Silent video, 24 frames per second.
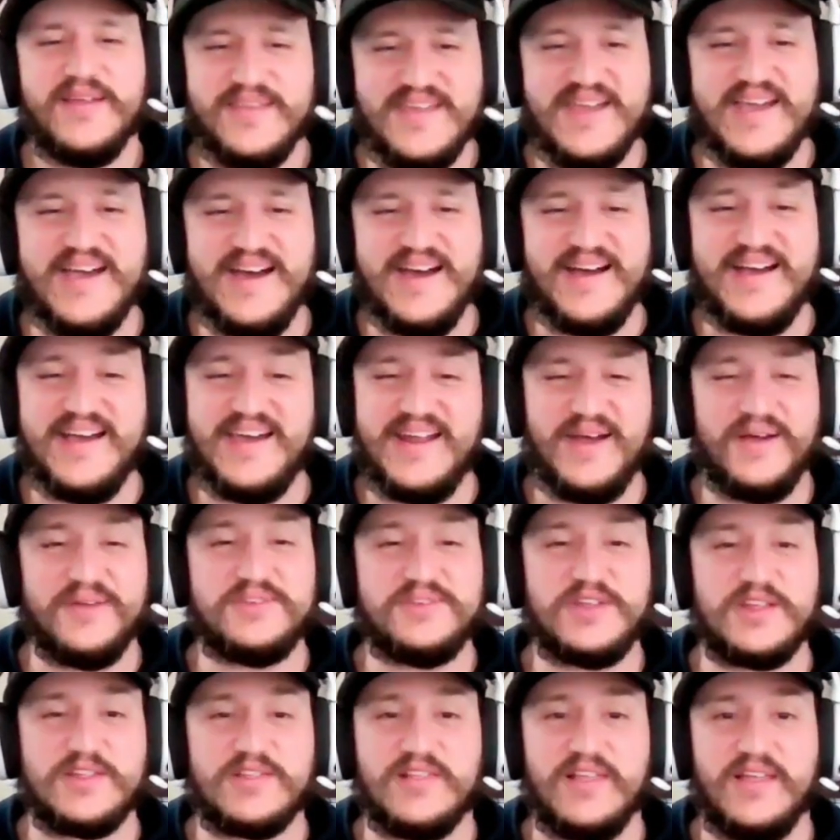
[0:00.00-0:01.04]
Yeah, and I
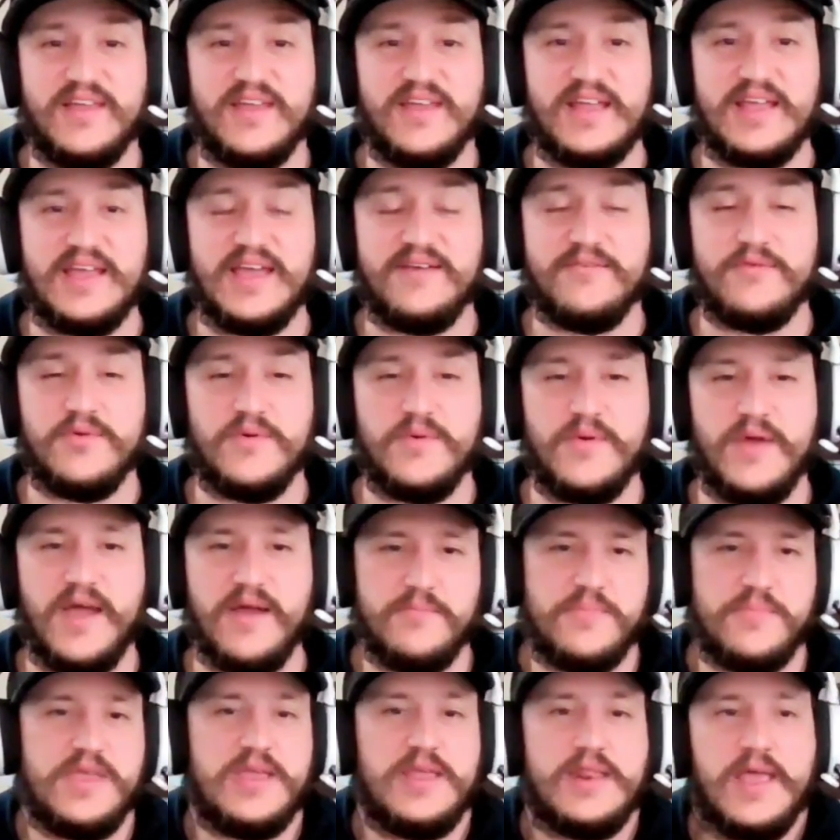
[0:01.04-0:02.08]
was just like,
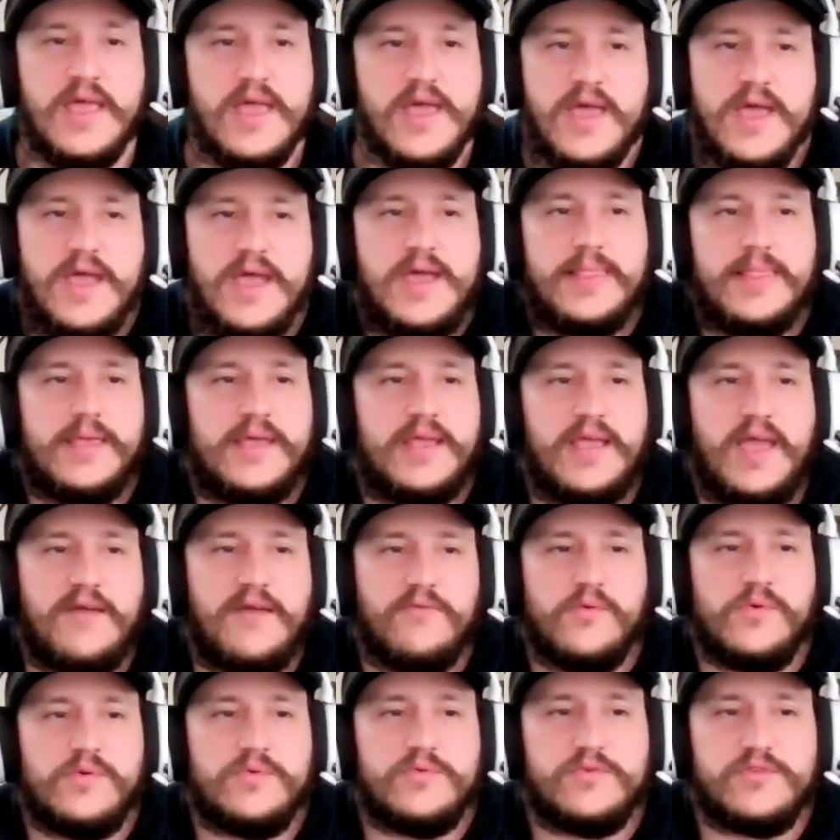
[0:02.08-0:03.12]

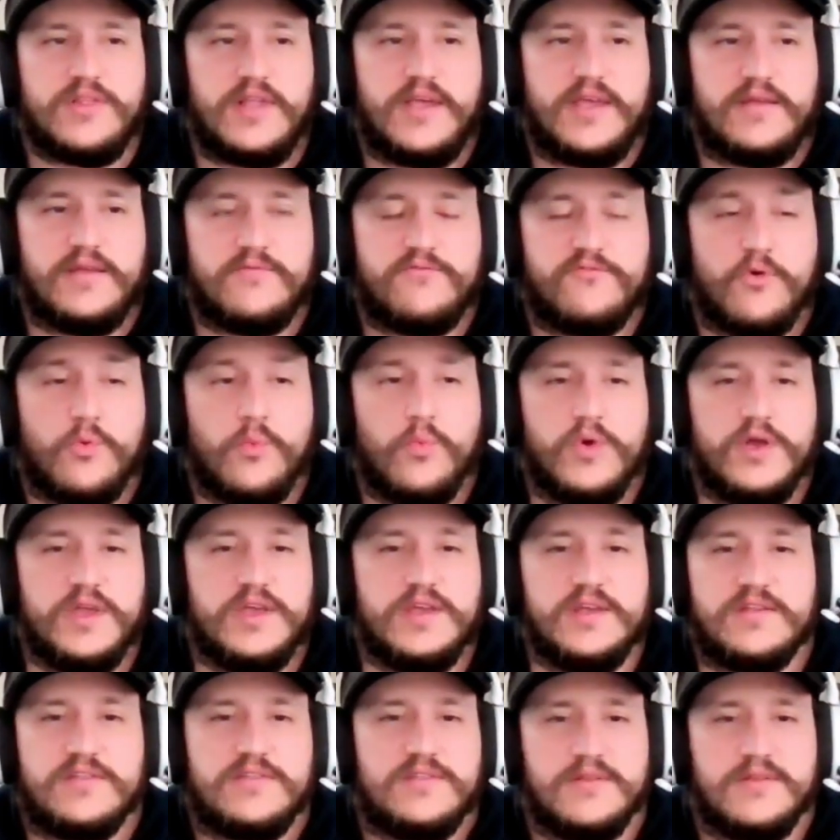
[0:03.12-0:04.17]
everyone was like, for
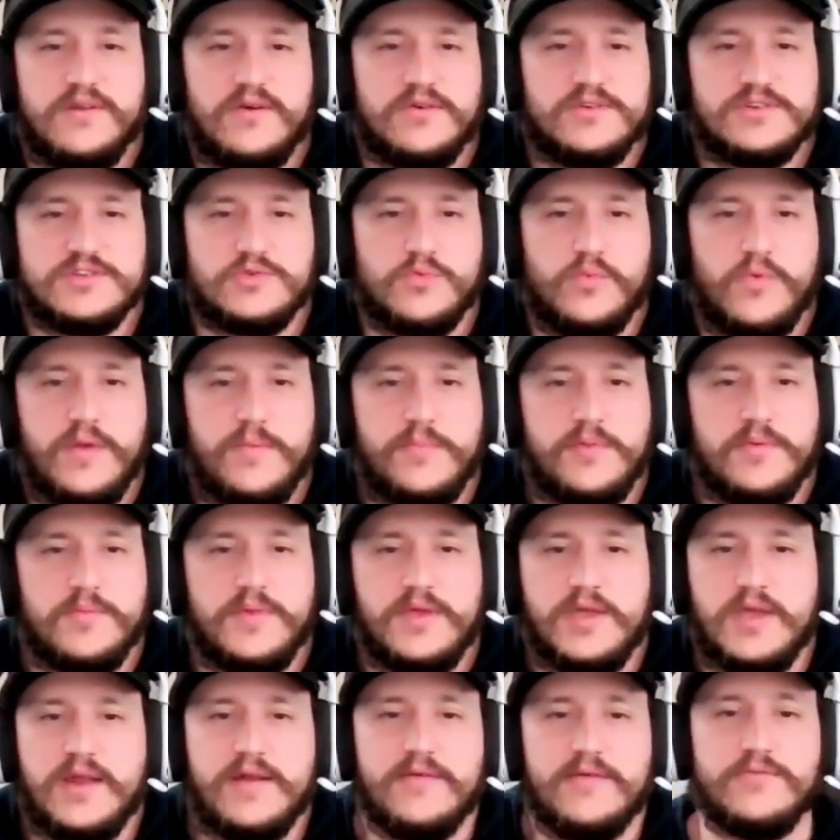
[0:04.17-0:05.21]
weeks, you know, just ribbing
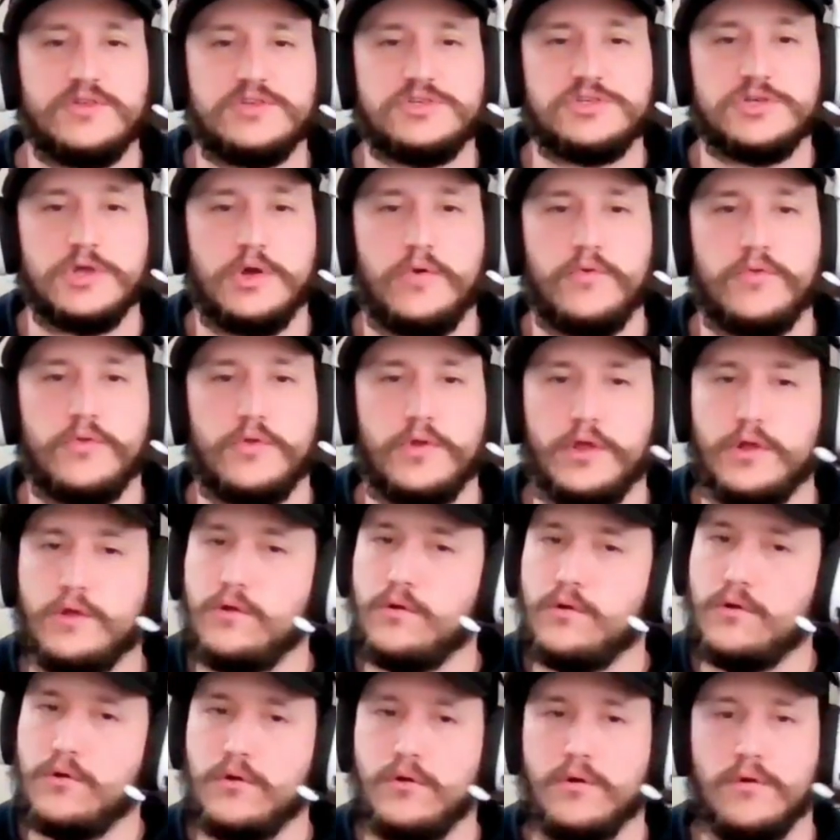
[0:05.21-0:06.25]
me at every show. They're like,
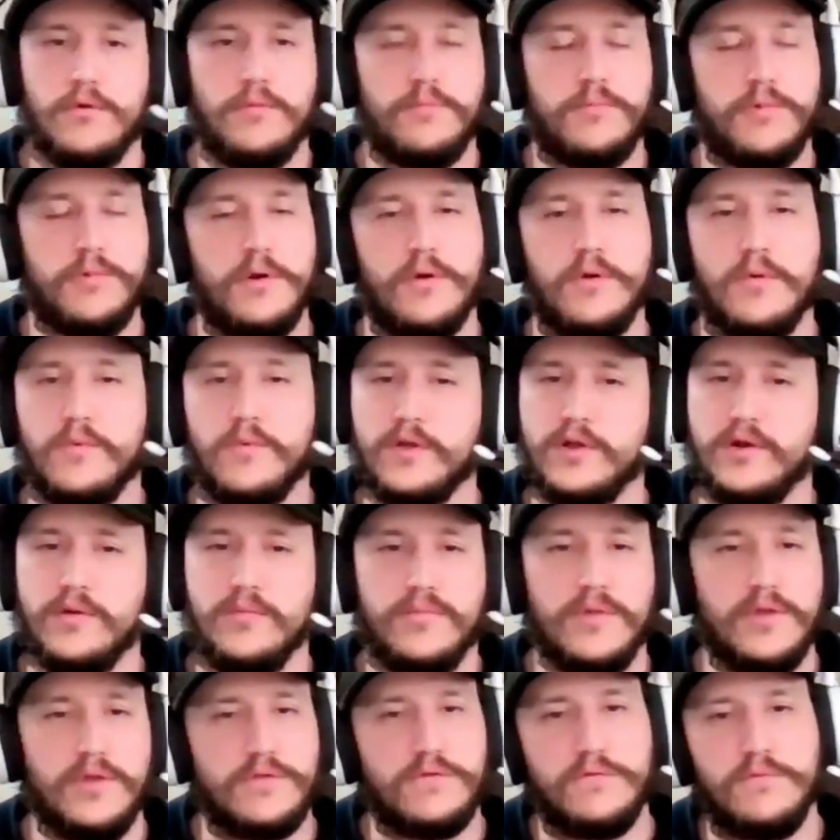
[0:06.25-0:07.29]
oh, bro, we're going to
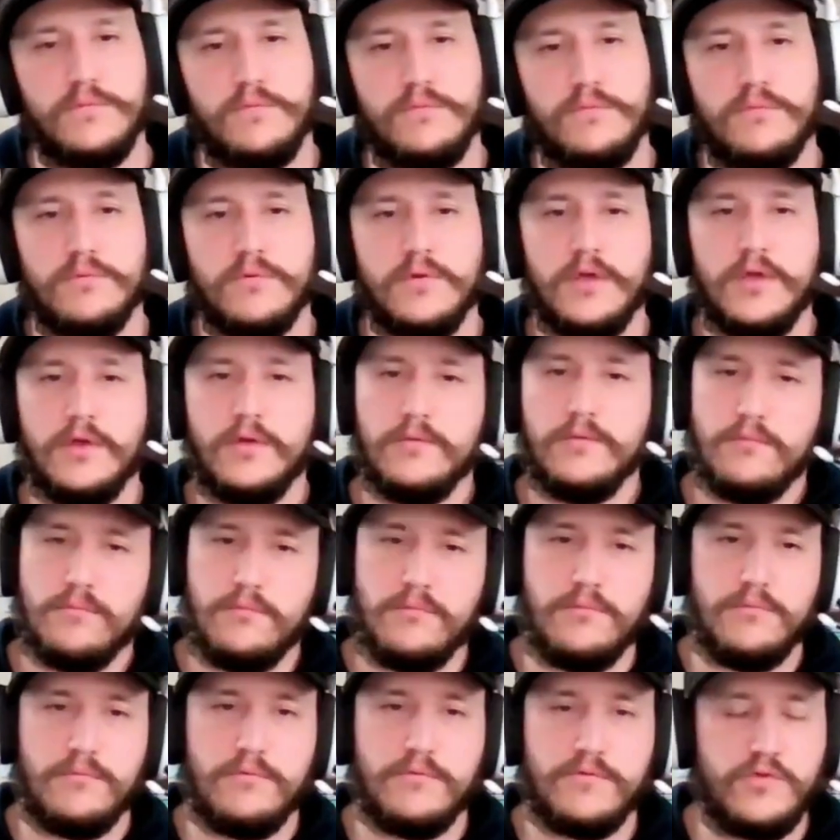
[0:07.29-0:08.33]
miss you.
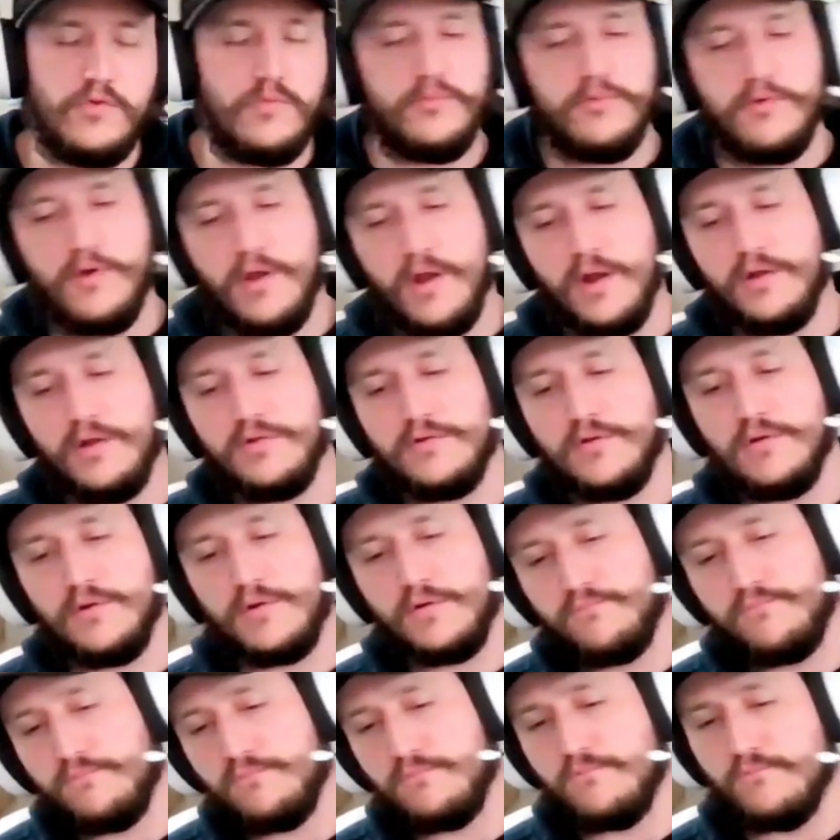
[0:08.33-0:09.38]
Oh, Super Dragon's
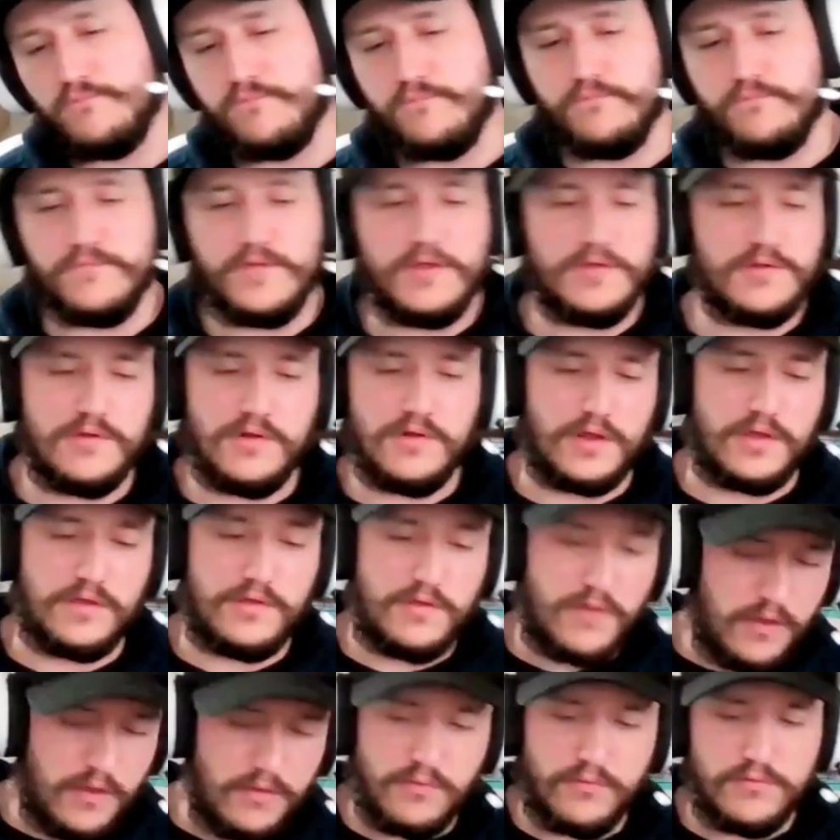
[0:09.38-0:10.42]
he's going to
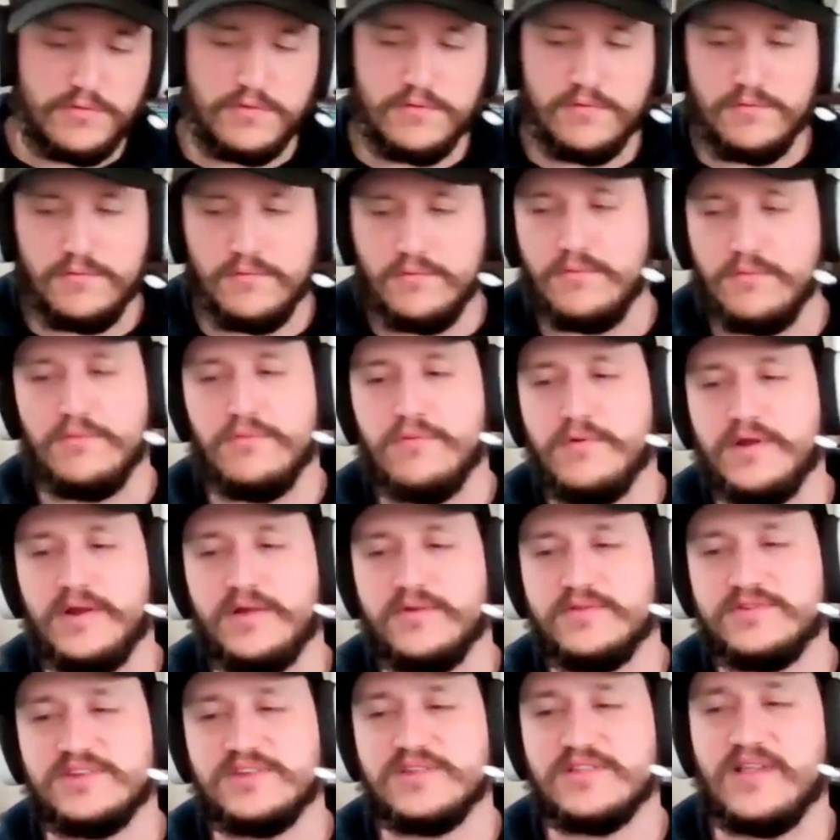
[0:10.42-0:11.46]
kill you. And I
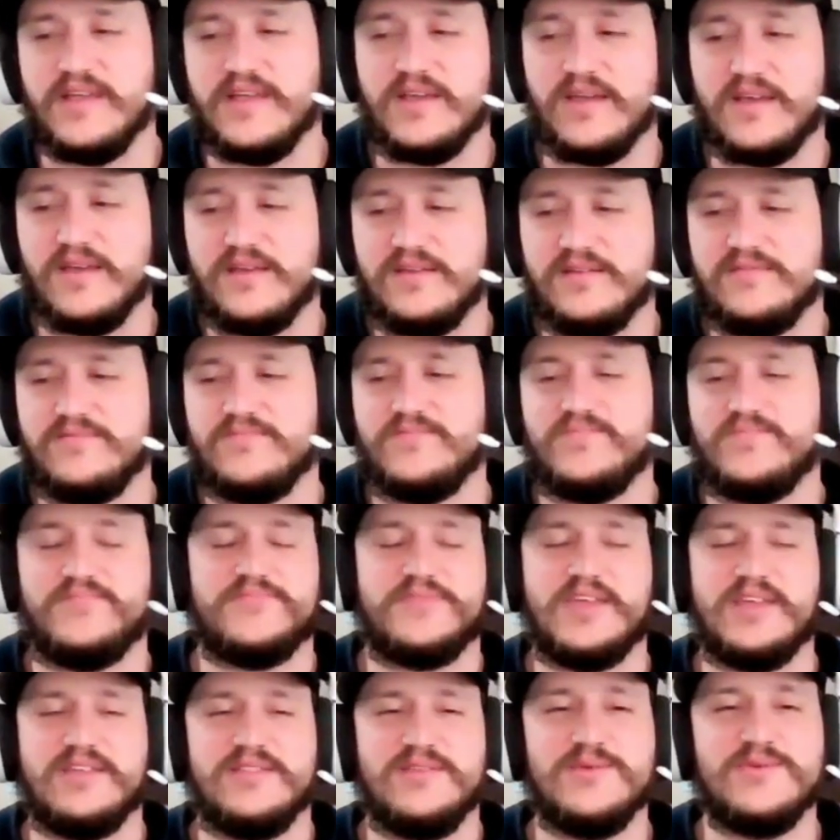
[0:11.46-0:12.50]
was just like,
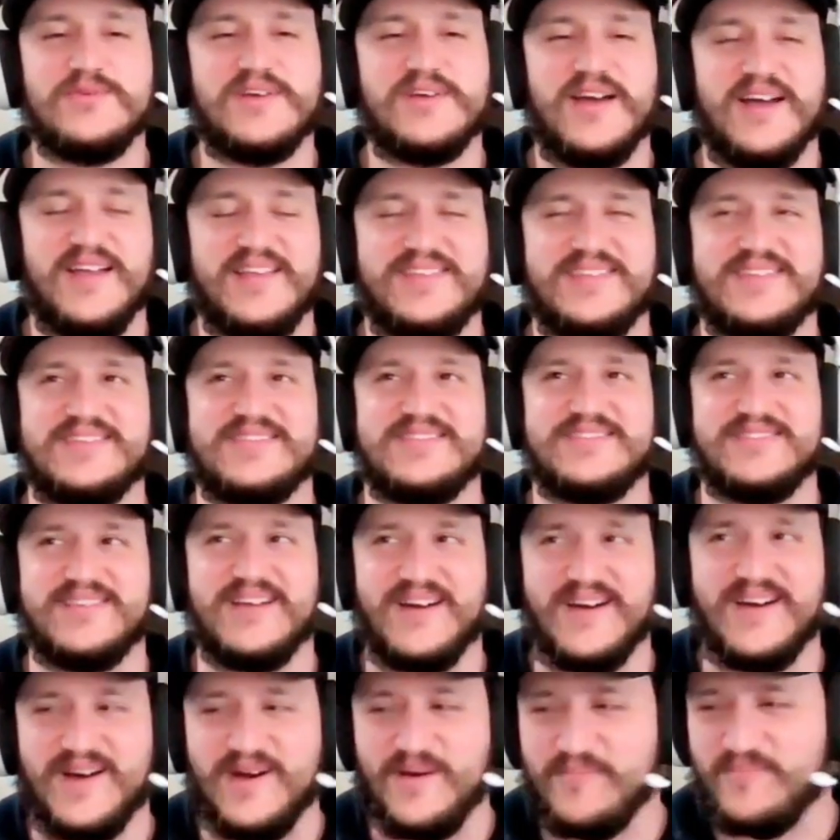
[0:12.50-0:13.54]
can you guys
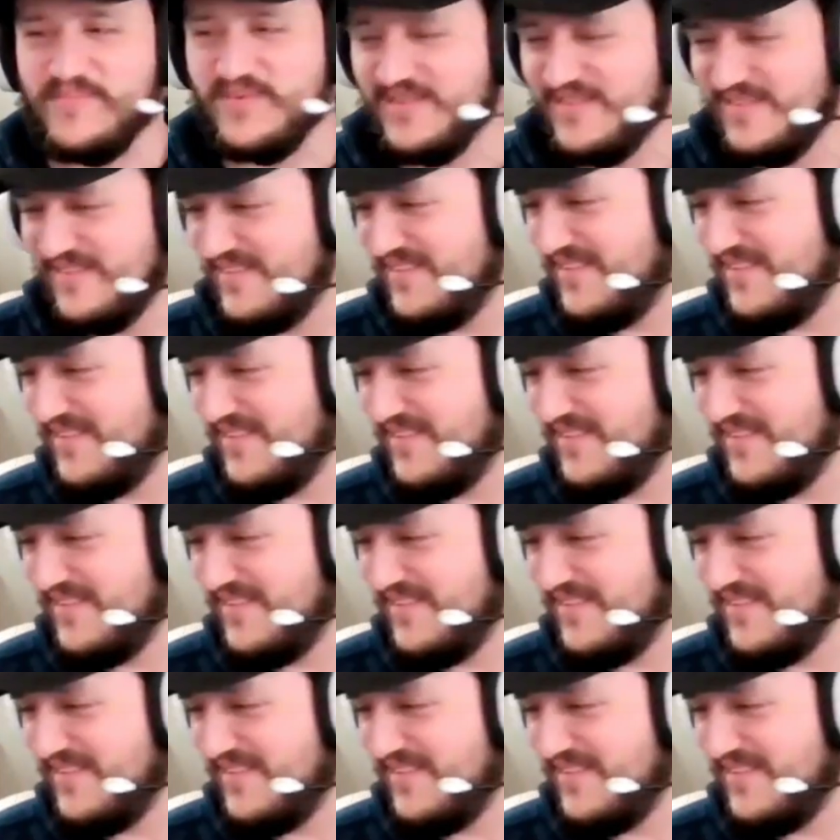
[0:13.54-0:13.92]
stop?